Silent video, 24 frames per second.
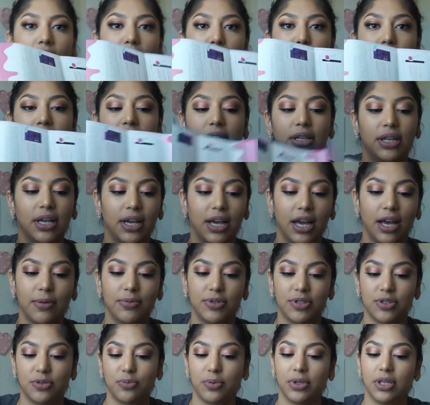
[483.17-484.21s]
I want to look up
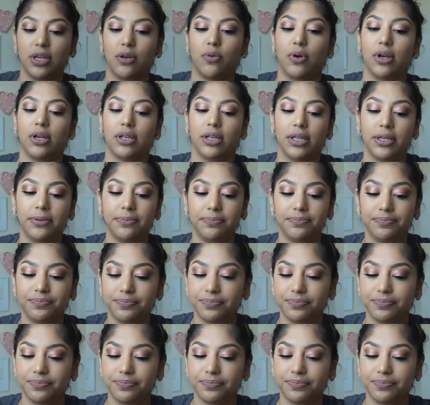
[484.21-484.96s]
just really quickly